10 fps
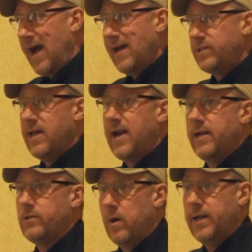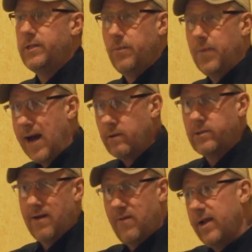I set it at 22
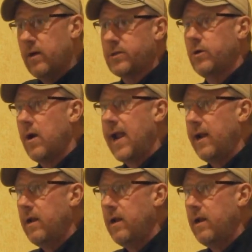pounds and everything looks great.